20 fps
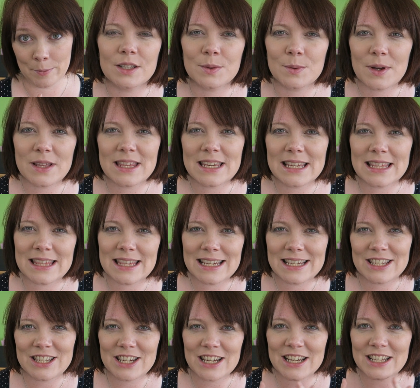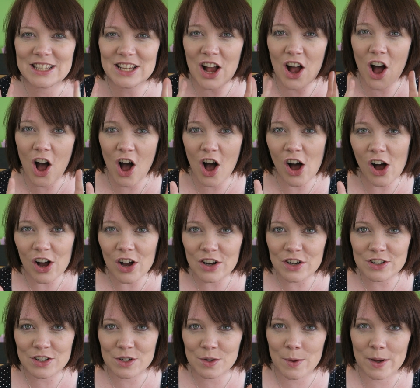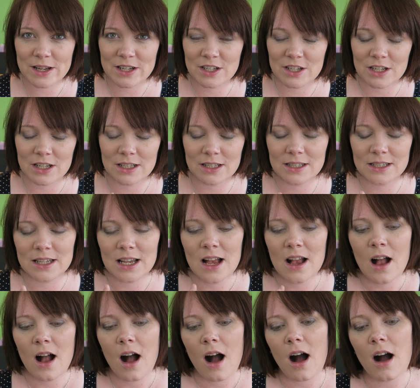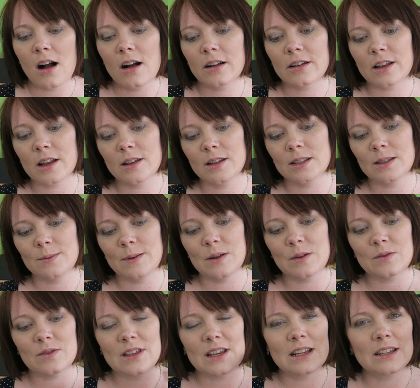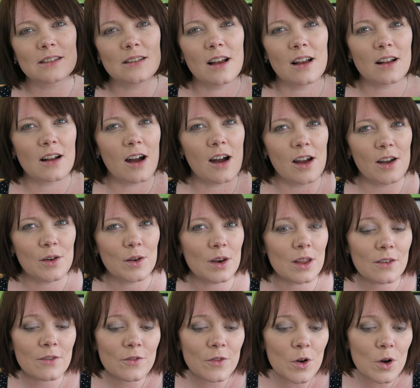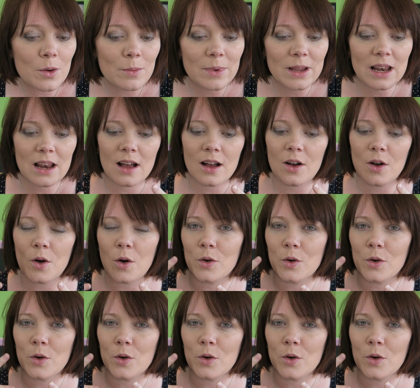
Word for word: So I think this year's harder questions are going to be on things like ionic formula,